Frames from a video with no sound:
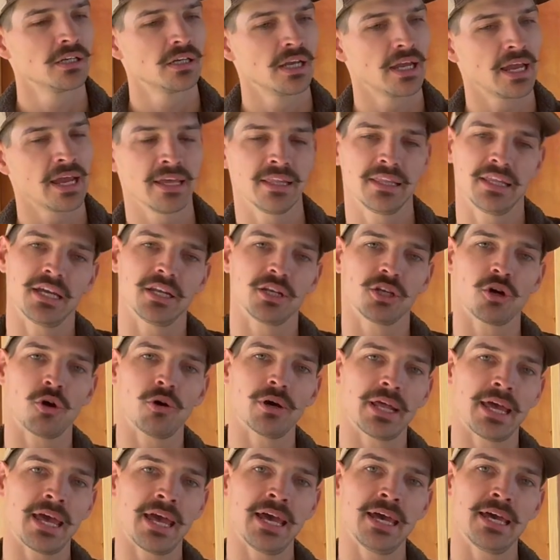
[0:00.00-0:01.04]
and then going
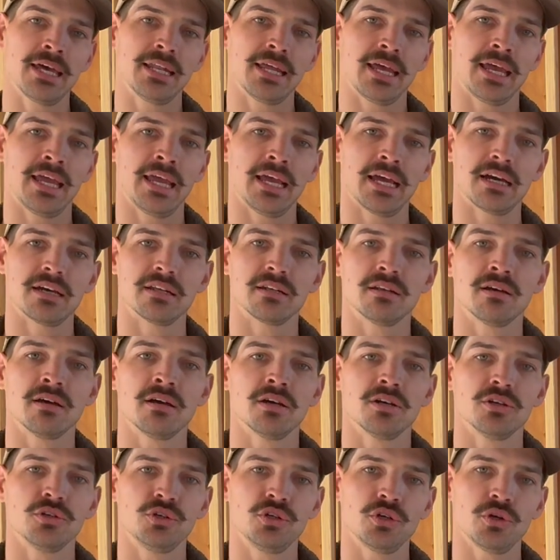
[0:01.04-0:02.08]
ahead and
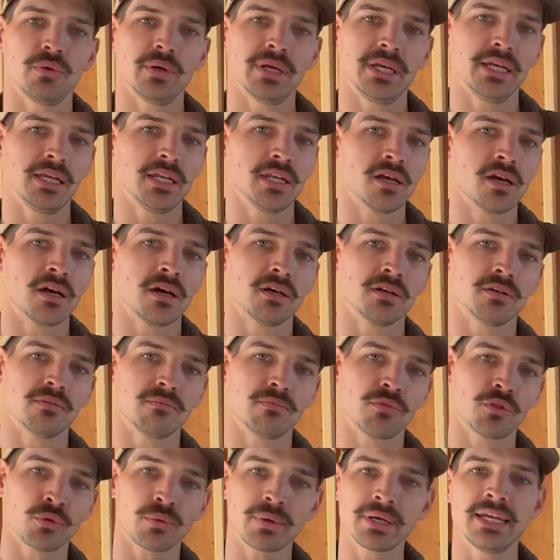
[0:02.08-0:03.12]
doing
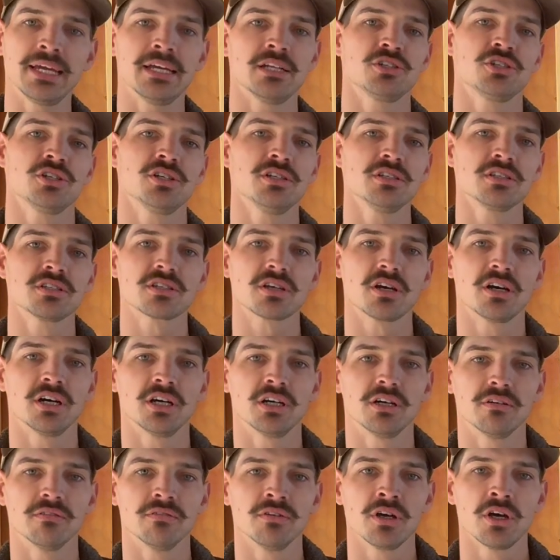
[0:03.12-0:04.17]
3 inches
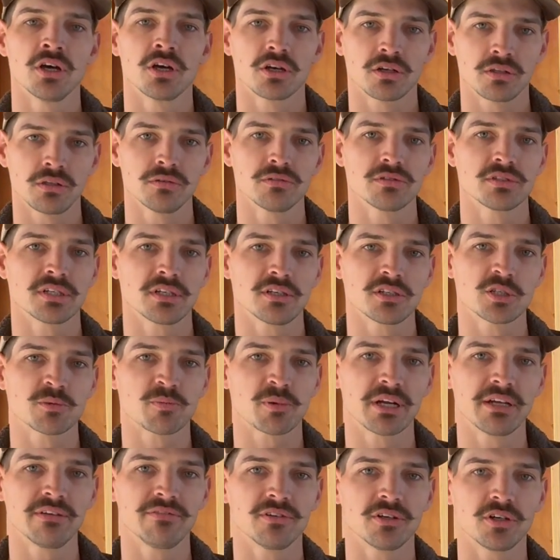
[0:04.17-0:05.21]
of closed cell
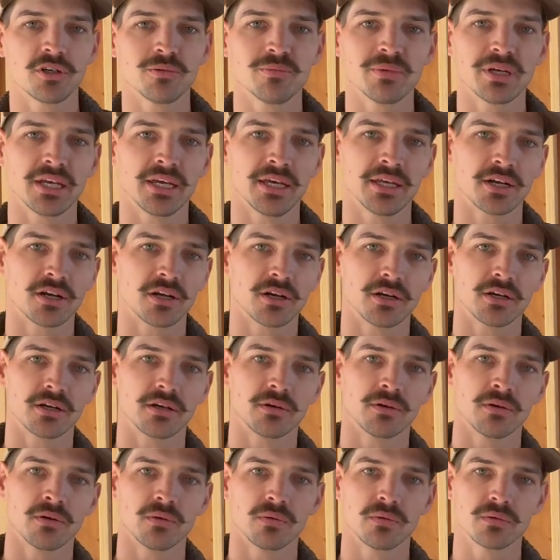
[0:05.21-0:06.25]
spray foam in
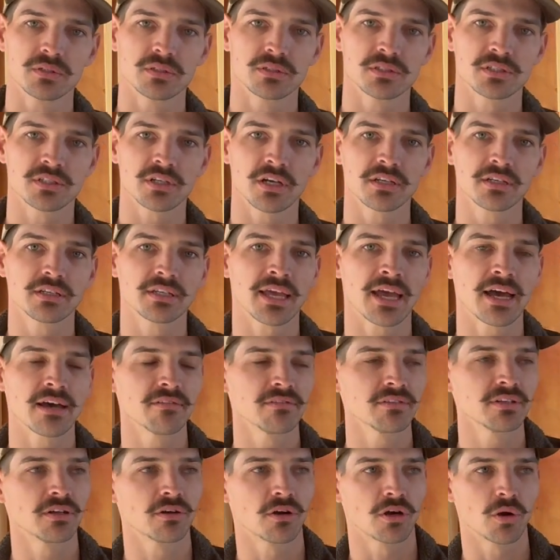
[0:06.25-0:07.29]
our stud
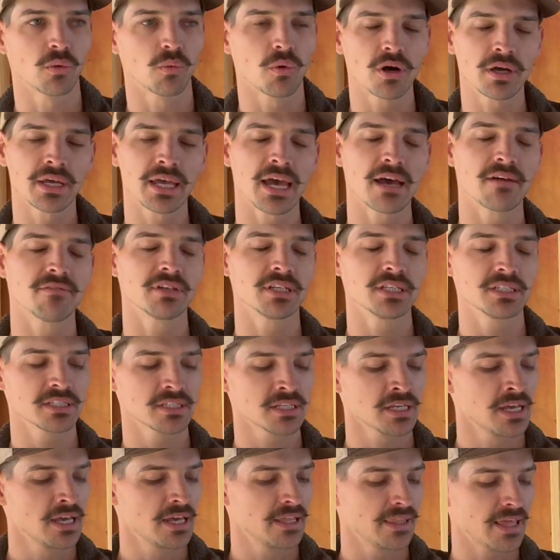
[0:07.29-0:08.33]
cavity or our wall cavities.
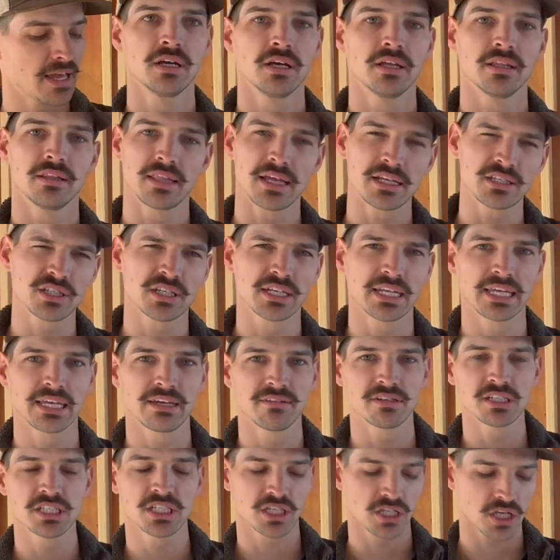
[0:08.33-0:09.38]
That's going to give
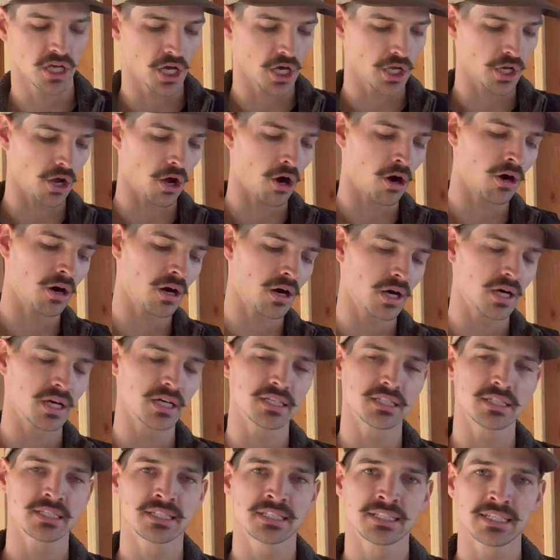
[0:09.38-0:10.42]
us an
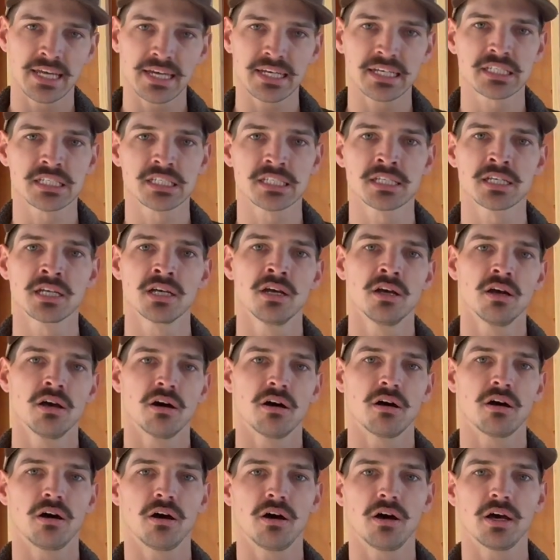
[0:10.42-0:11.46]
R6
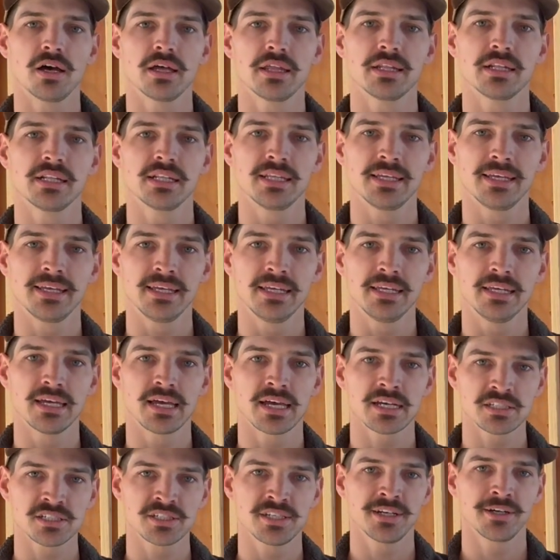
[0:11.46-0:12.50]
on the
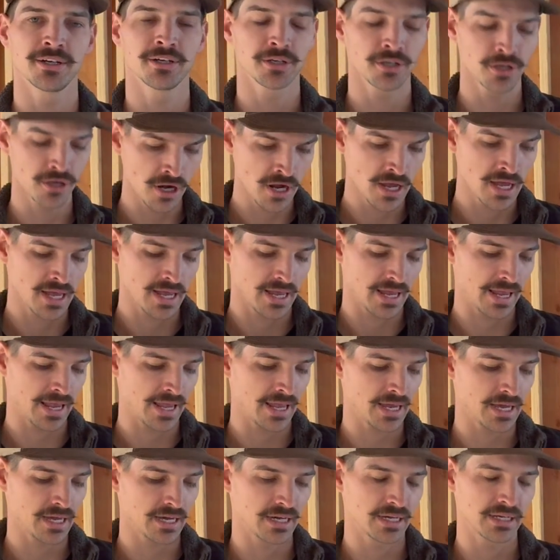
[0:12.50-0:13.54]
exterior,
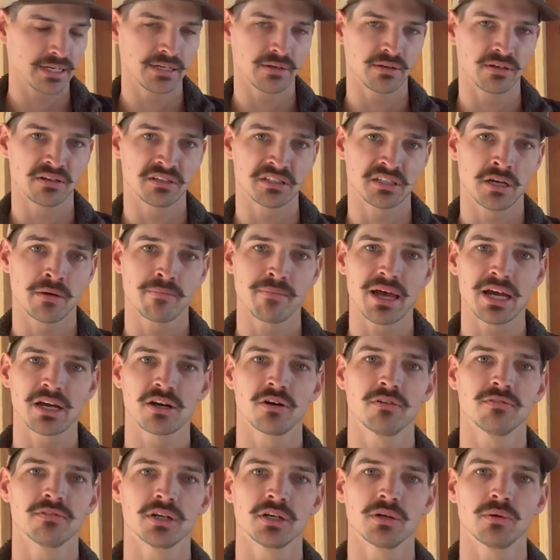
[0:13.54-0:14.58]
and come back
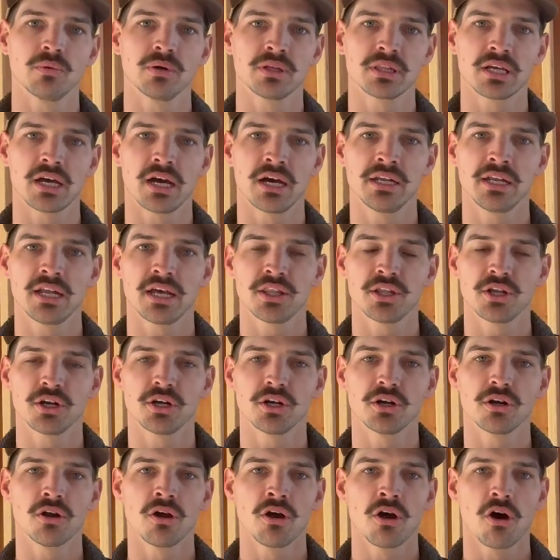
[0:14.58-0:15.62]
over it with
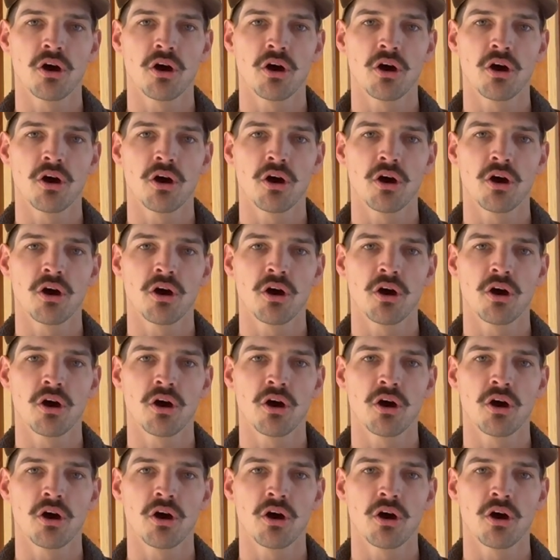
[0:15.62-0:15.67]
another